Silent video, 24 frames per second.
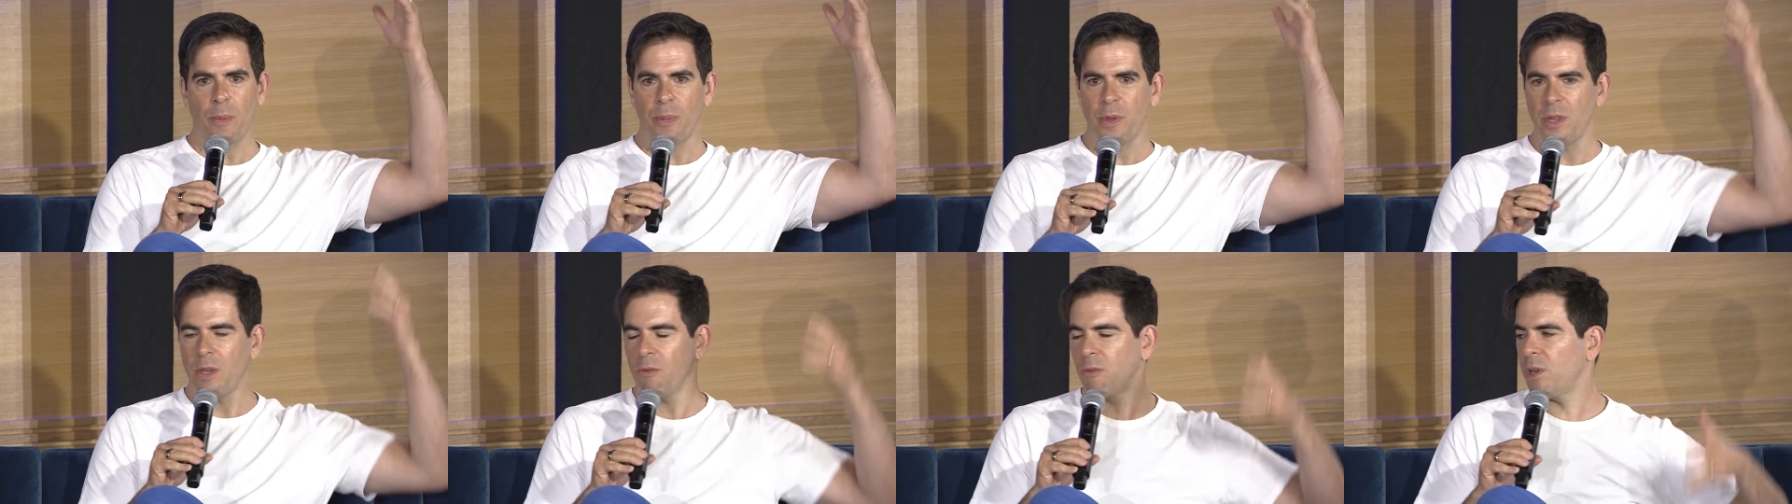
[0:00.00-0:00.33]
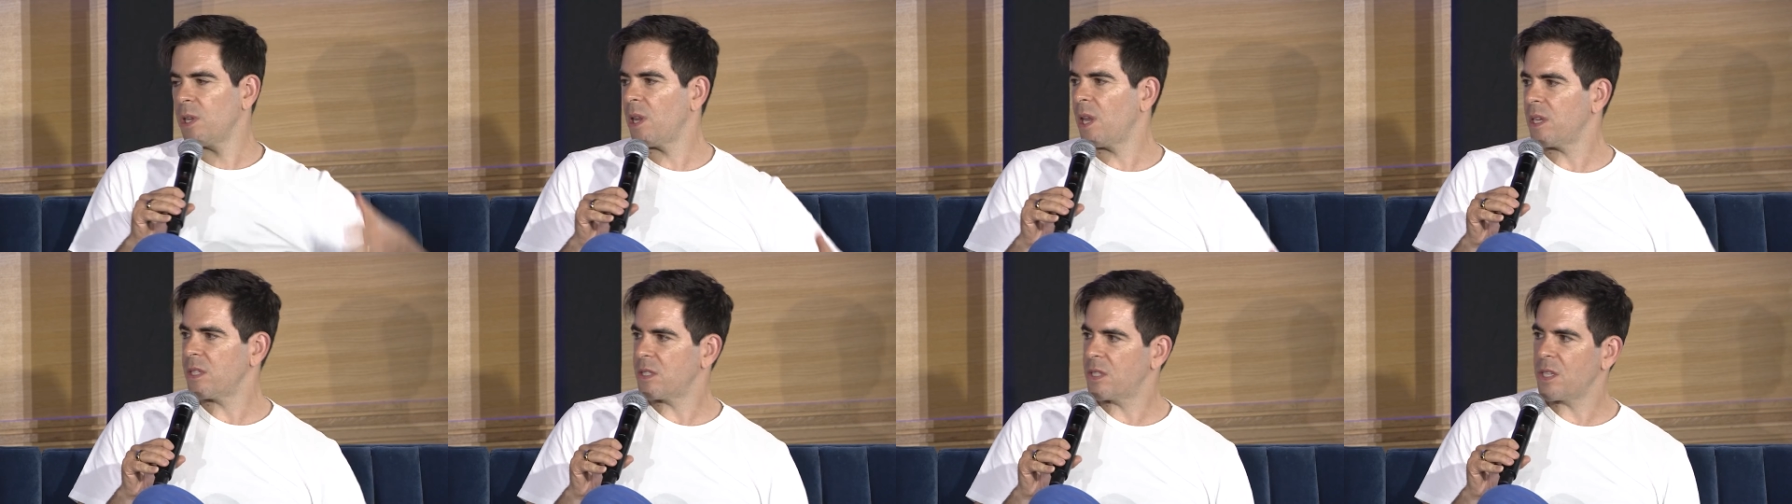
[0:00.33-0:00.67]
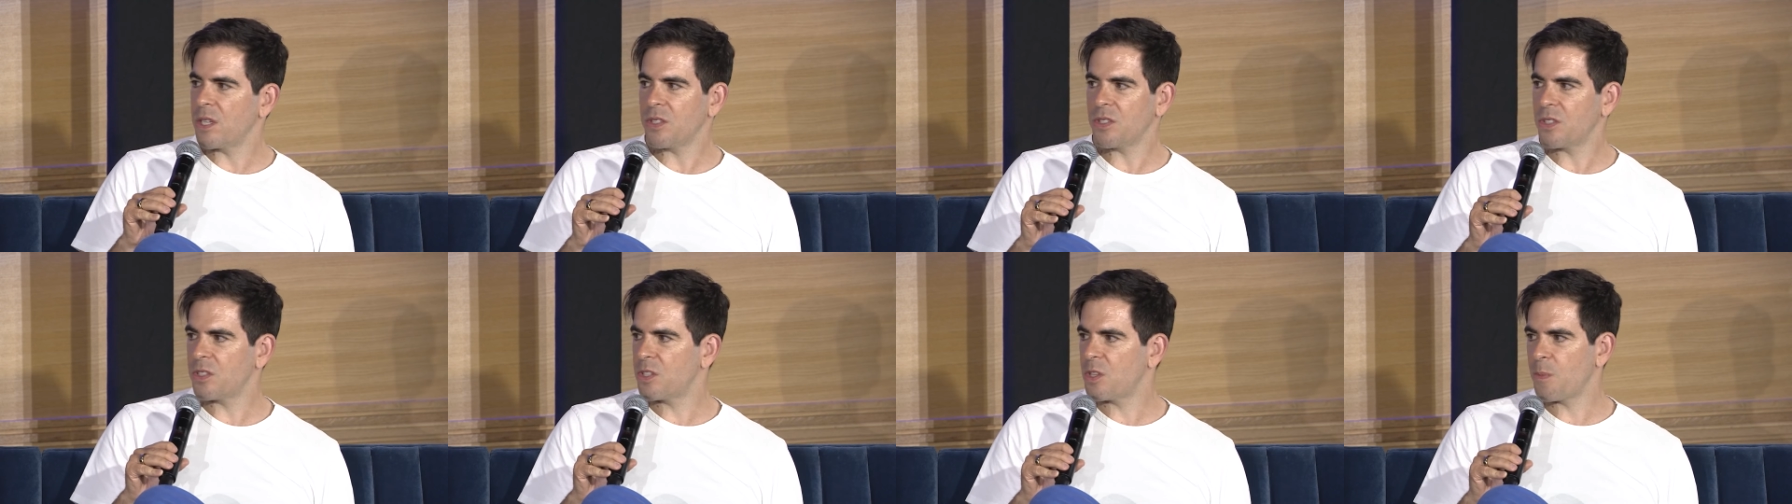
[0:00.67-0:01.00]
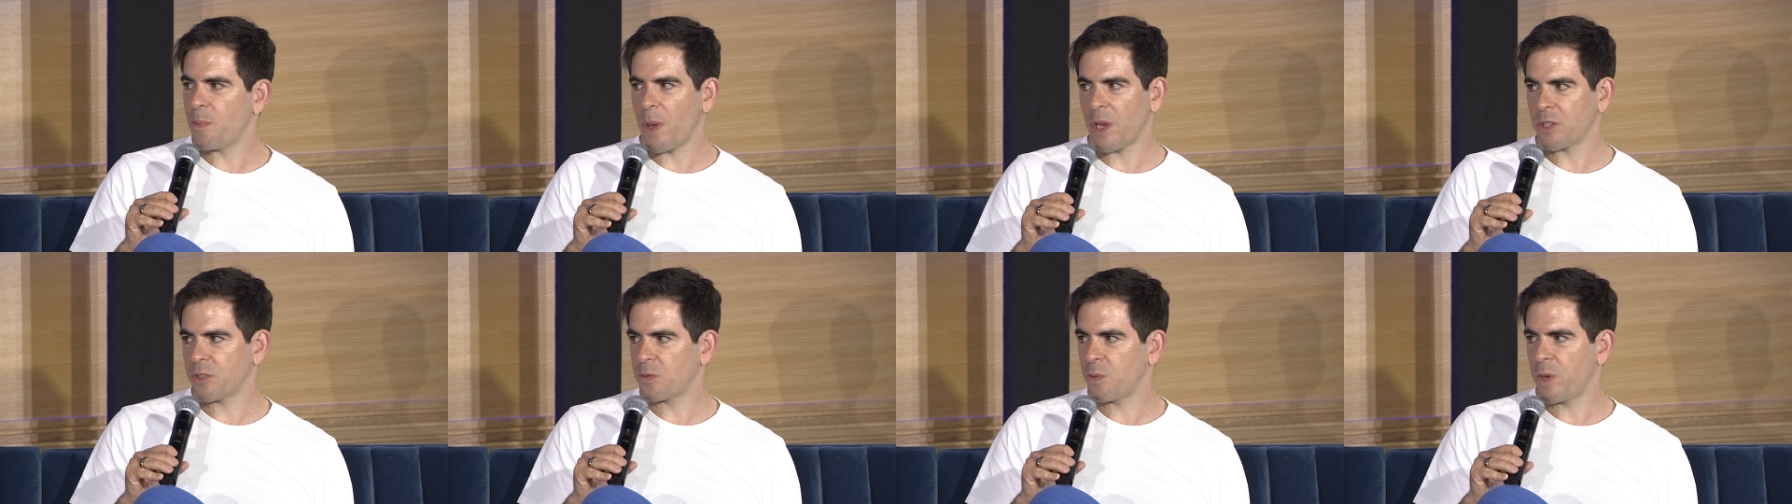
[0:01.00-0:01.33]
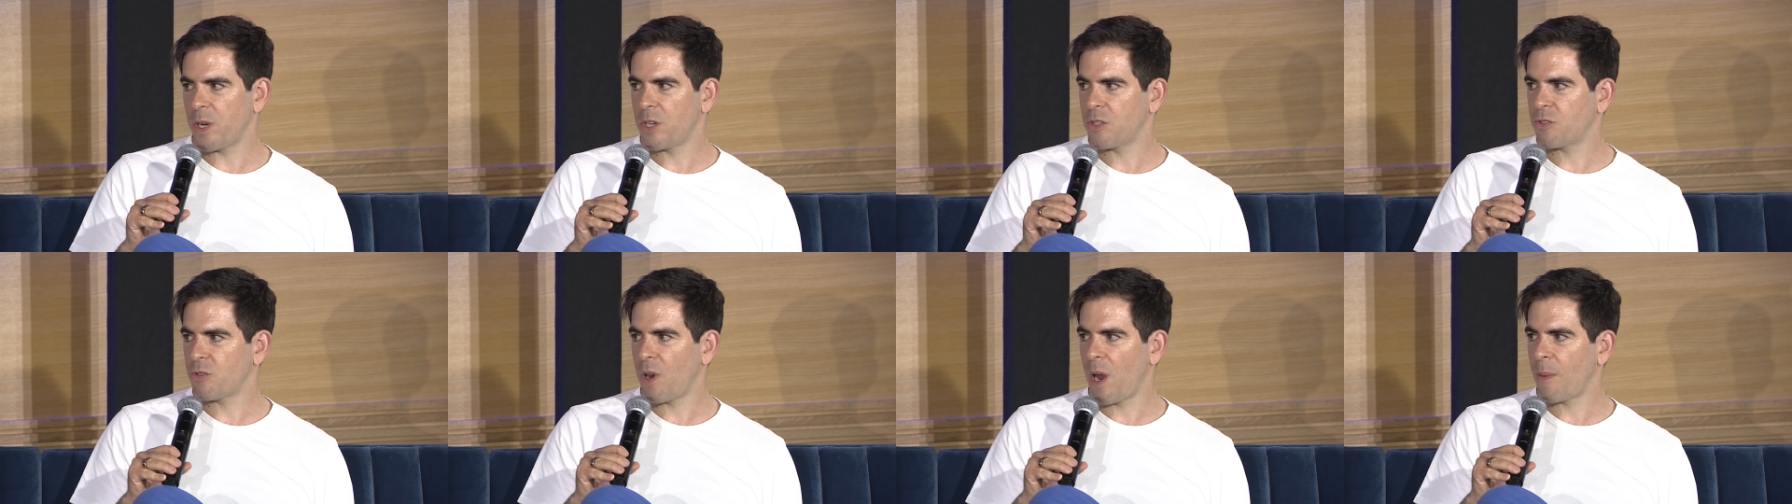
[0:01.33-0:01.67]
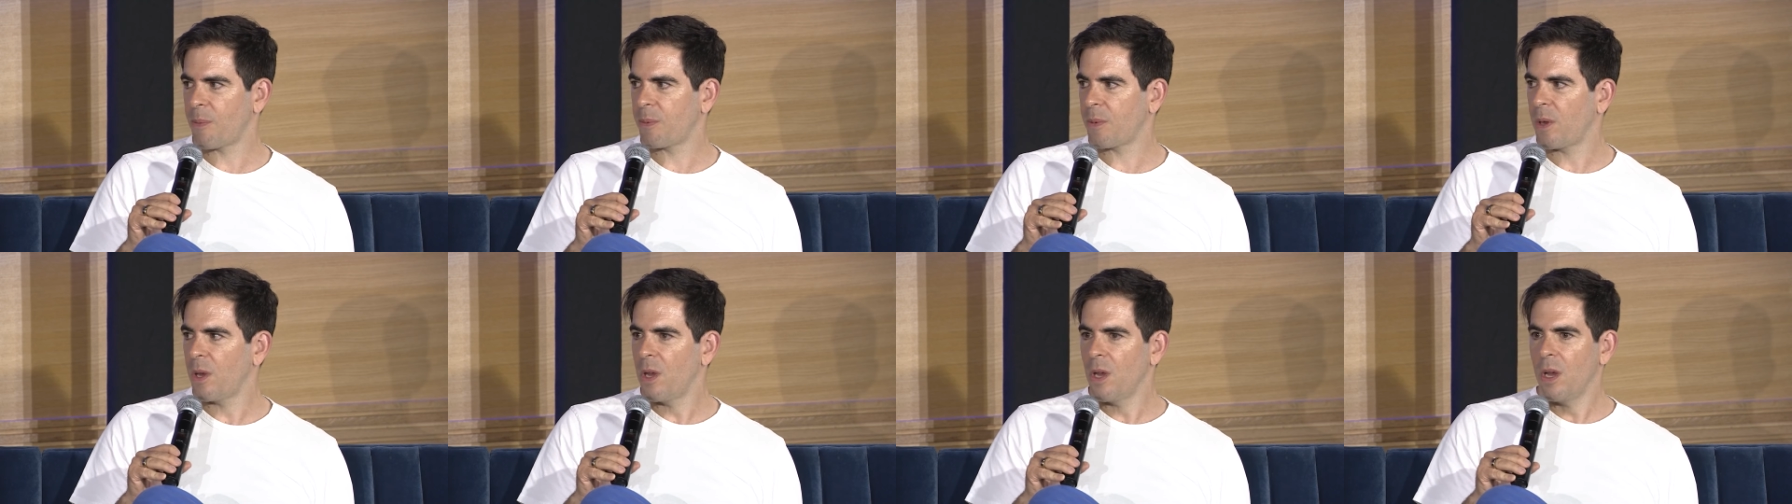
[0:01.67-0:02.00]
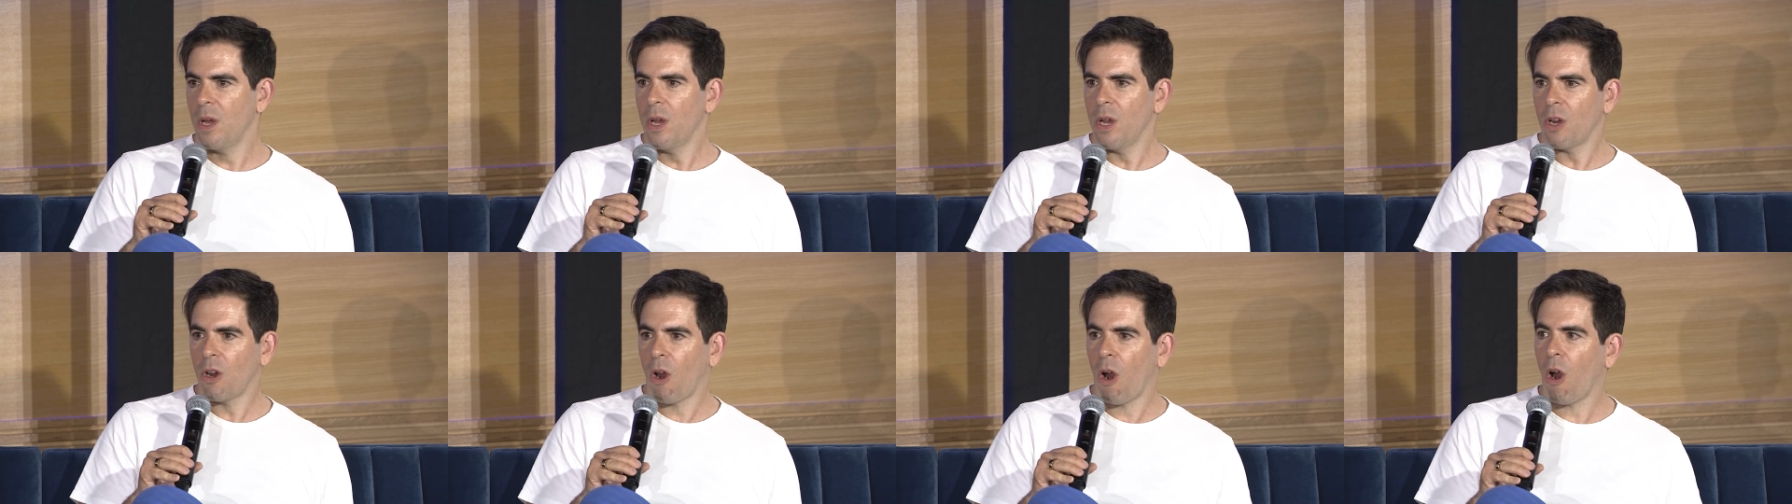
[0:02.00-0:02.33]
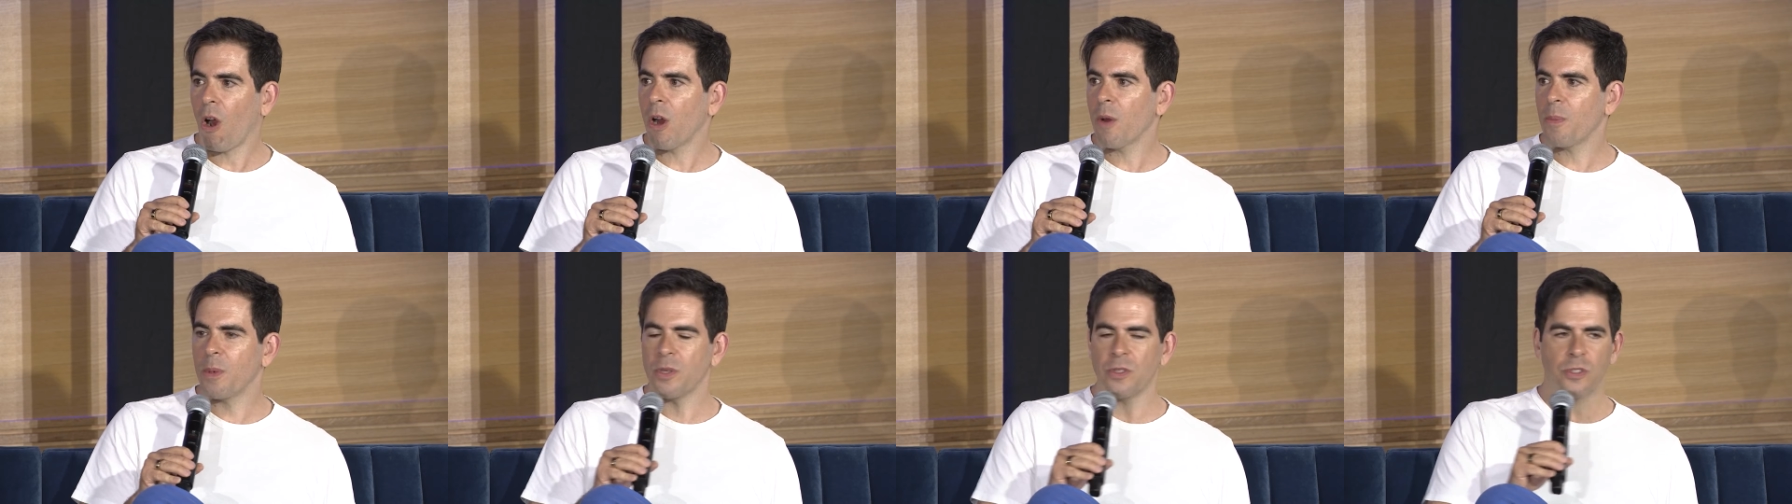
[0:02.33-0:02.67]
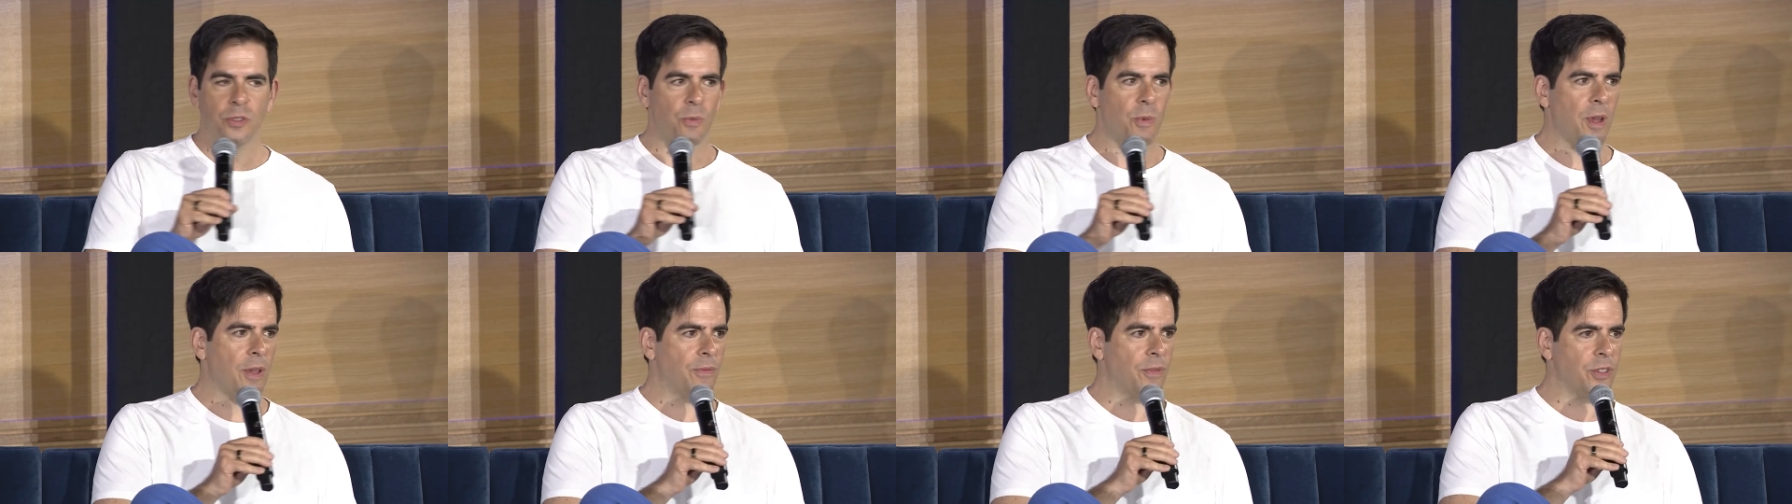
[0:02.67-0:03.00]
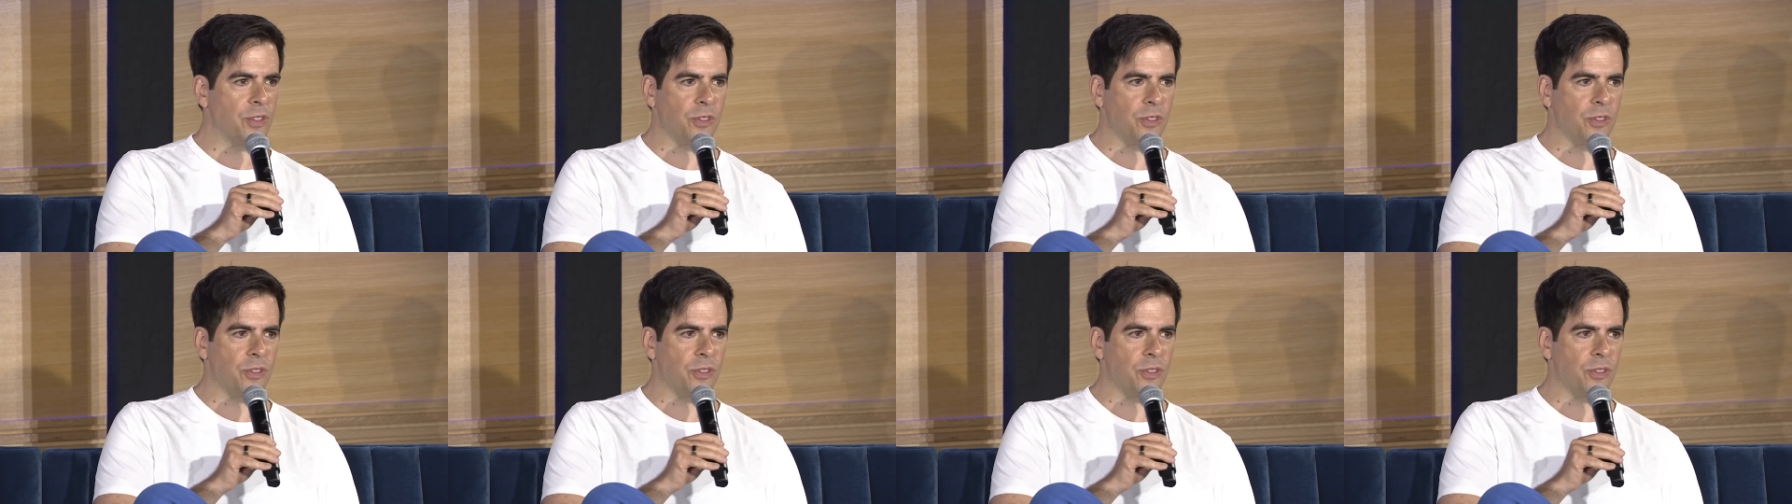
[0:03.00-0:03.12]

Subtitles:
and they realized this is the best way to trap carbon. So we have this